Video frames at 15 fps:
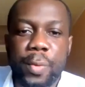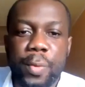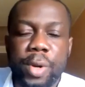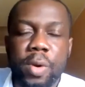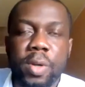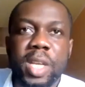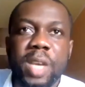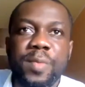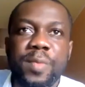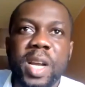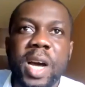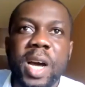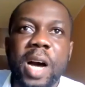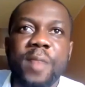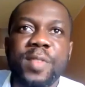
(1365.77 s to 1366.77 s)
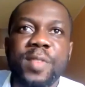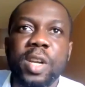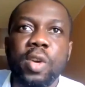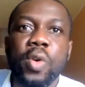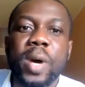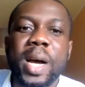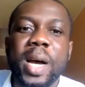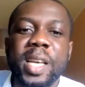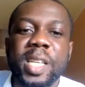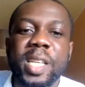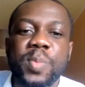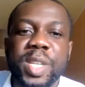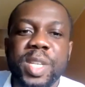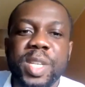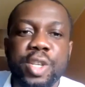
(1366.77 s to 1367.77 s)
and we don't even have the local
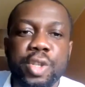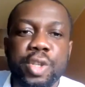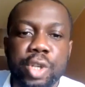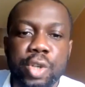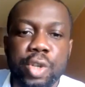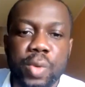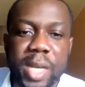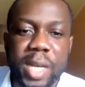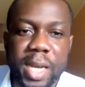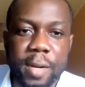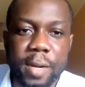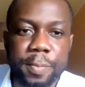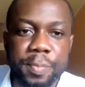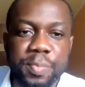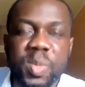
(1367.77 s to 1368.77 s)
expertise to do that,